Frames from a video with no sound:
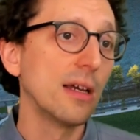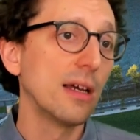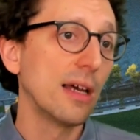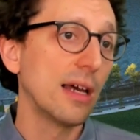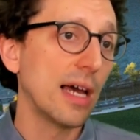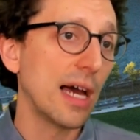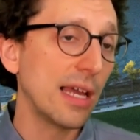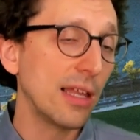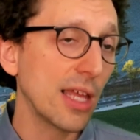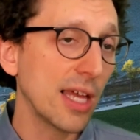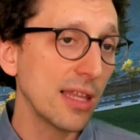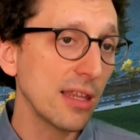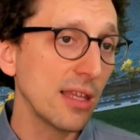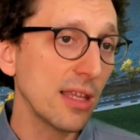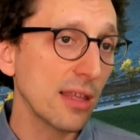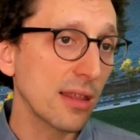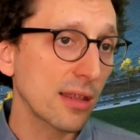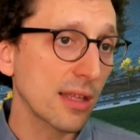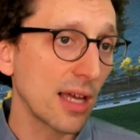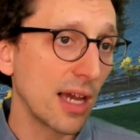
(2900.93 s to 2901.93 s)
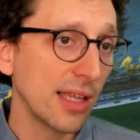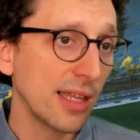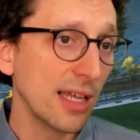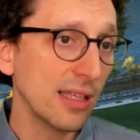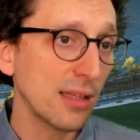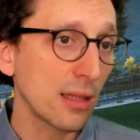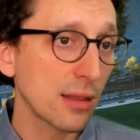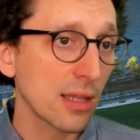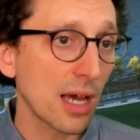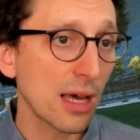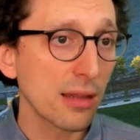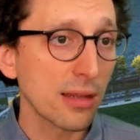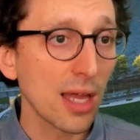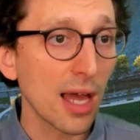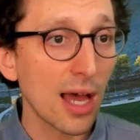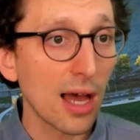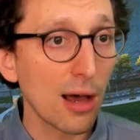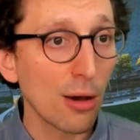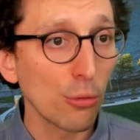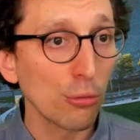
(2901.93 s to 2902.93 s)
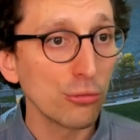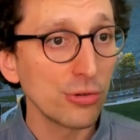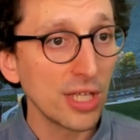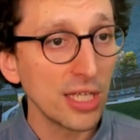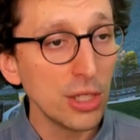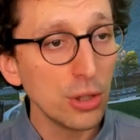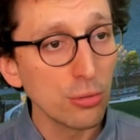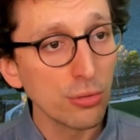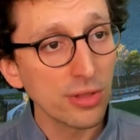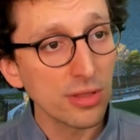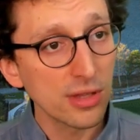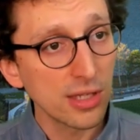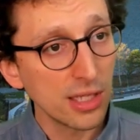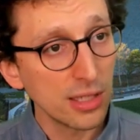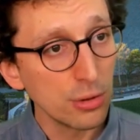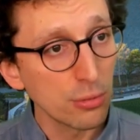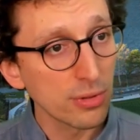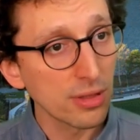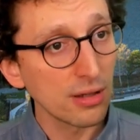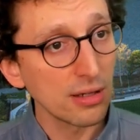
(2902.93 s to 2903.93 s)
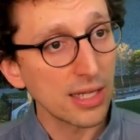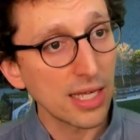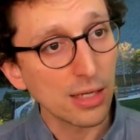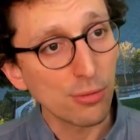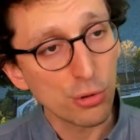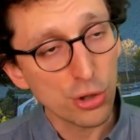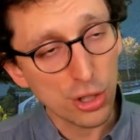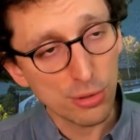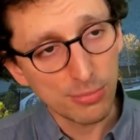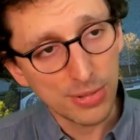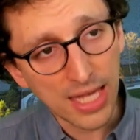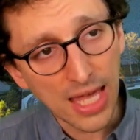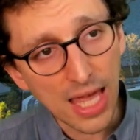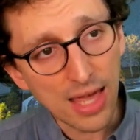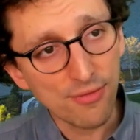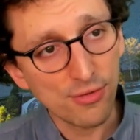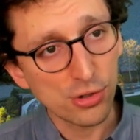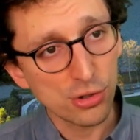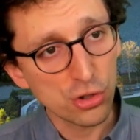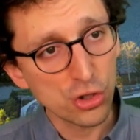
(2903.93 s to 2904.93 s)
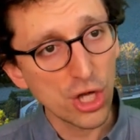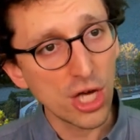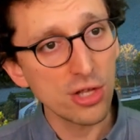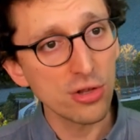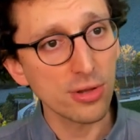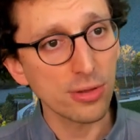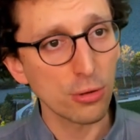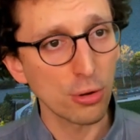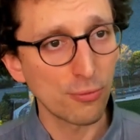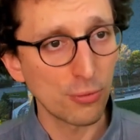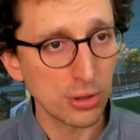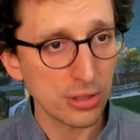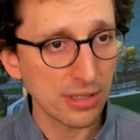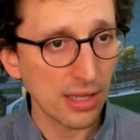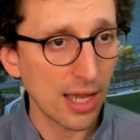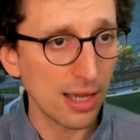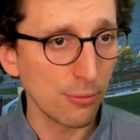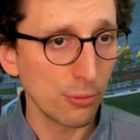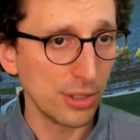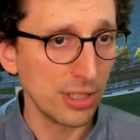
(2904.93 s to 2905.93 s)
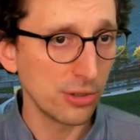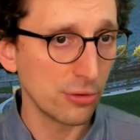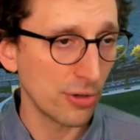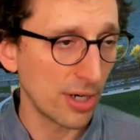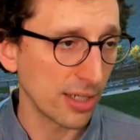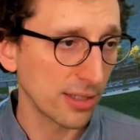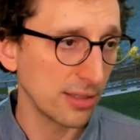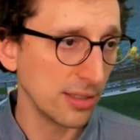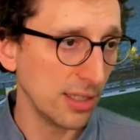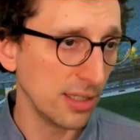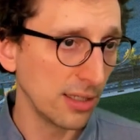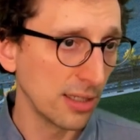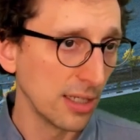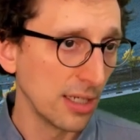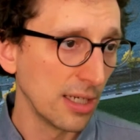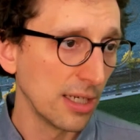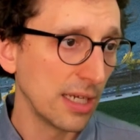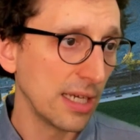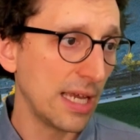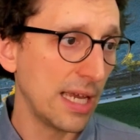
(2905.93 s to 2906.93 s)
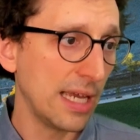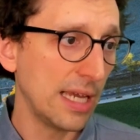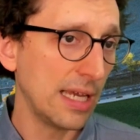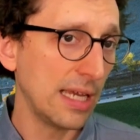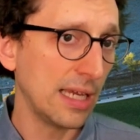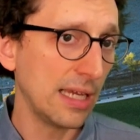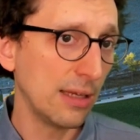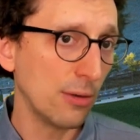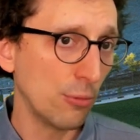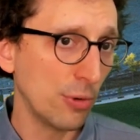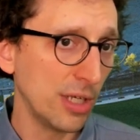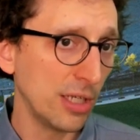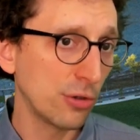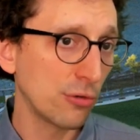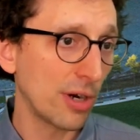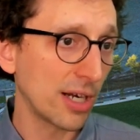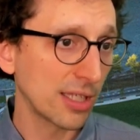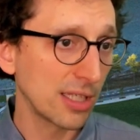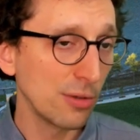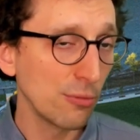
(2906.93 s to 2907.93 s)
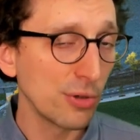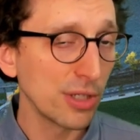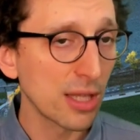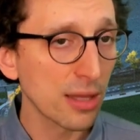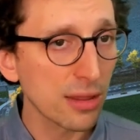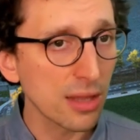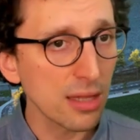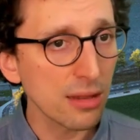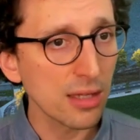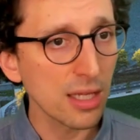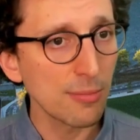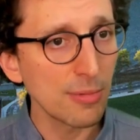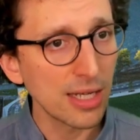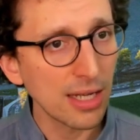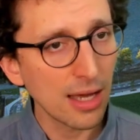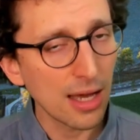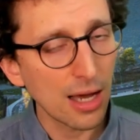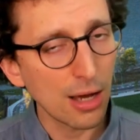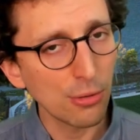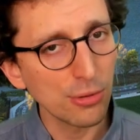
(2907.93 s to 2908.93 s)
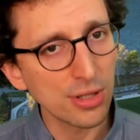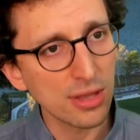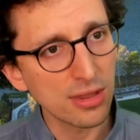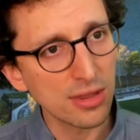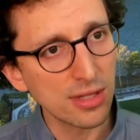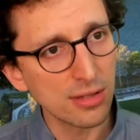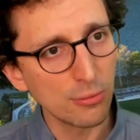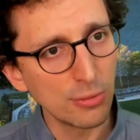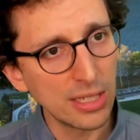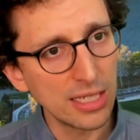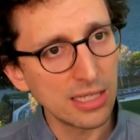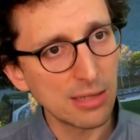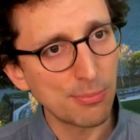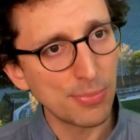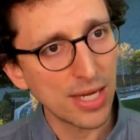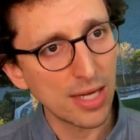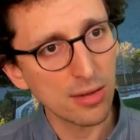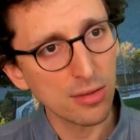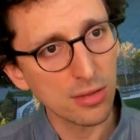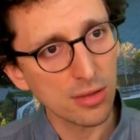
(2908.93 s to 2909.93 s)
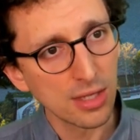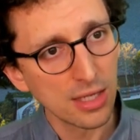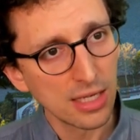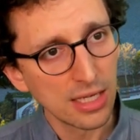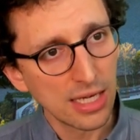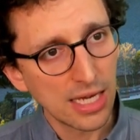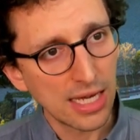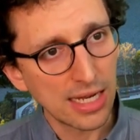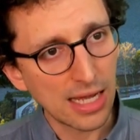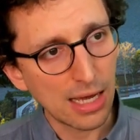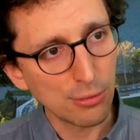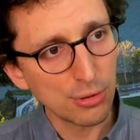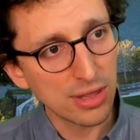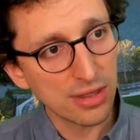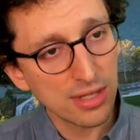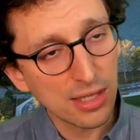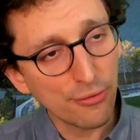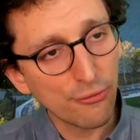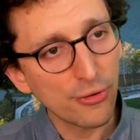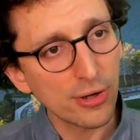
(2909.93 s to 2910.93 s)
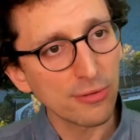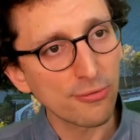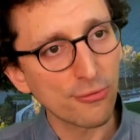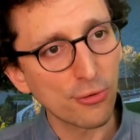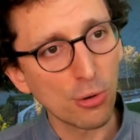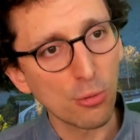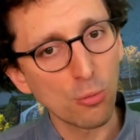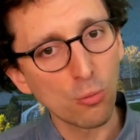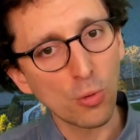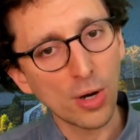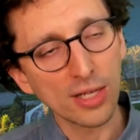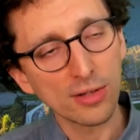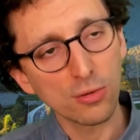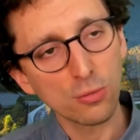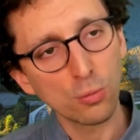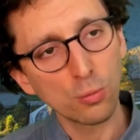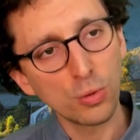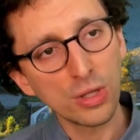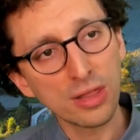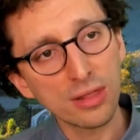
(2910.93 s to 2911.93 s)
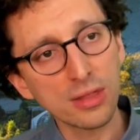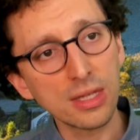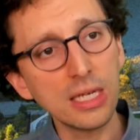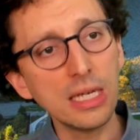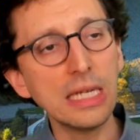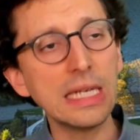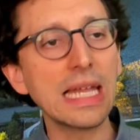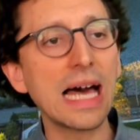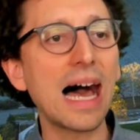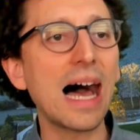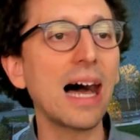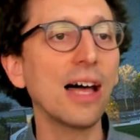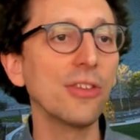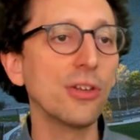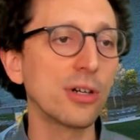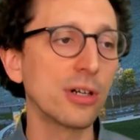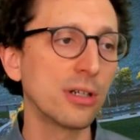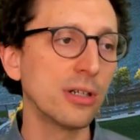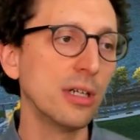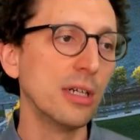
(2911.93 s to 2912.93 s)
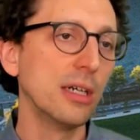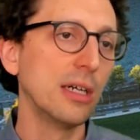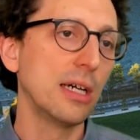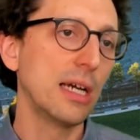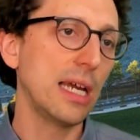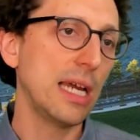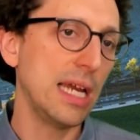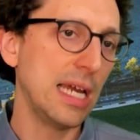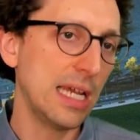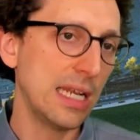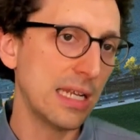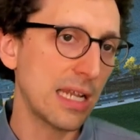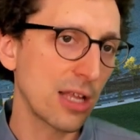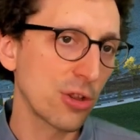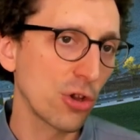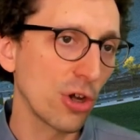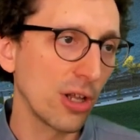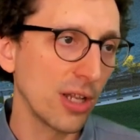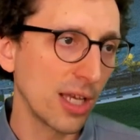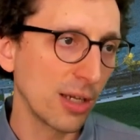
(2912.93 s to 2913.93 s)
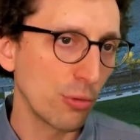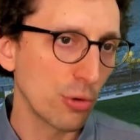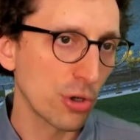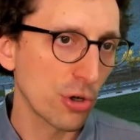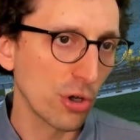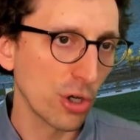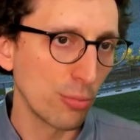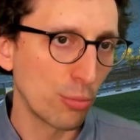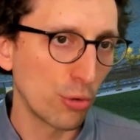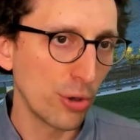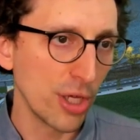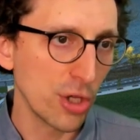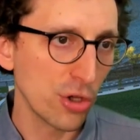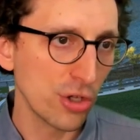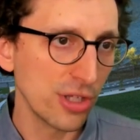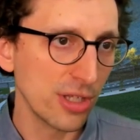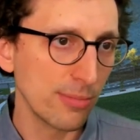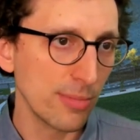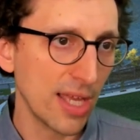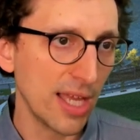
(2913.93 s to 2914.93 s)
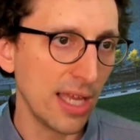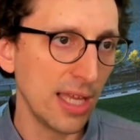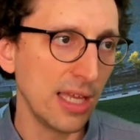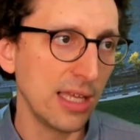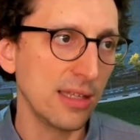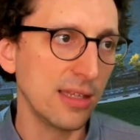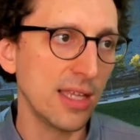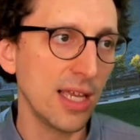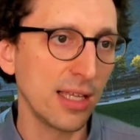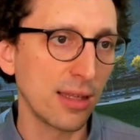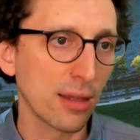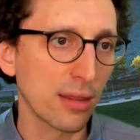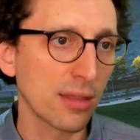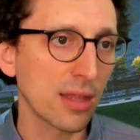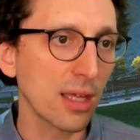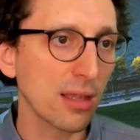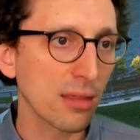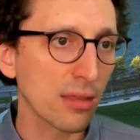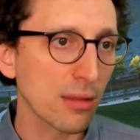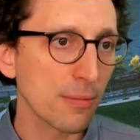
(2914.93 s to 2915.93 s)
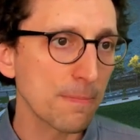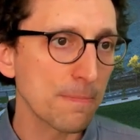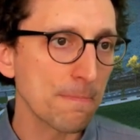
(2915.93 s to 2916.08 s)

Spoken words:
I then discussed how the user language and behavior changes over time when interacting with the system, and how it really depends and how it's different from what we see in other natural language collaboration data sets.